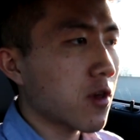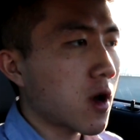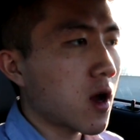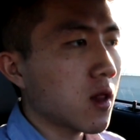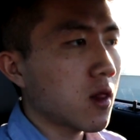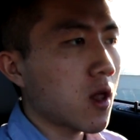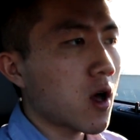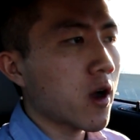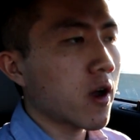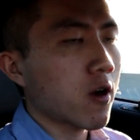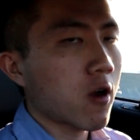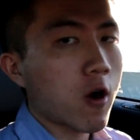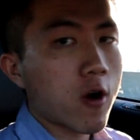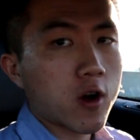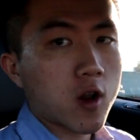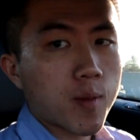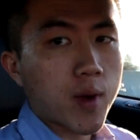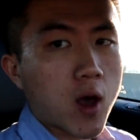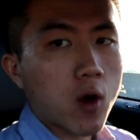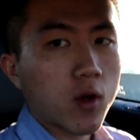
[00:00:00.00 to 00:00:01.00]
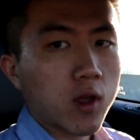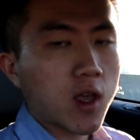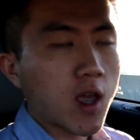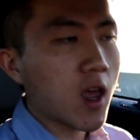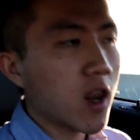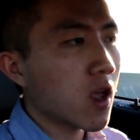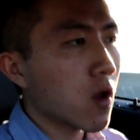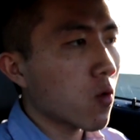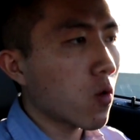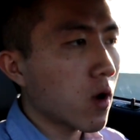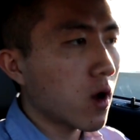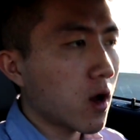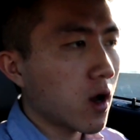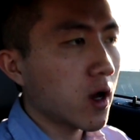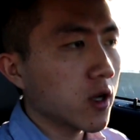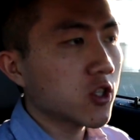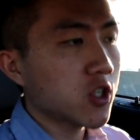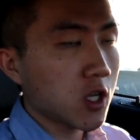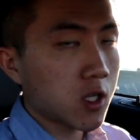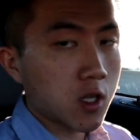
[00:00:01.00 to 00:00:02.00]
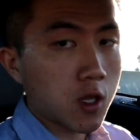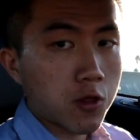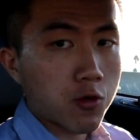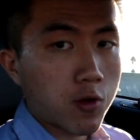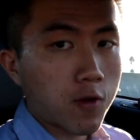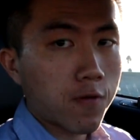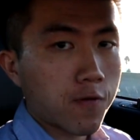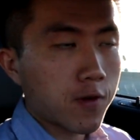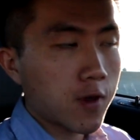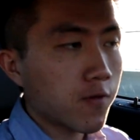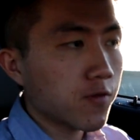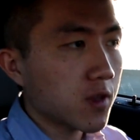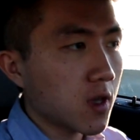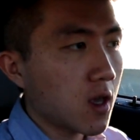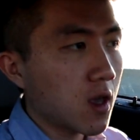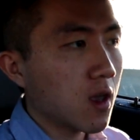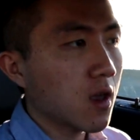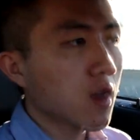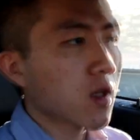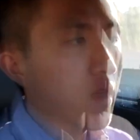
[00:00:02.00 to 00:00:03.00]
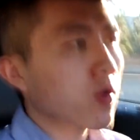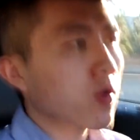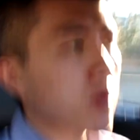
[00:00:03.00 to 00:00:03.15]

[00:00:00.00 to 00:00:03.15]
thought long and hard about getting GT350,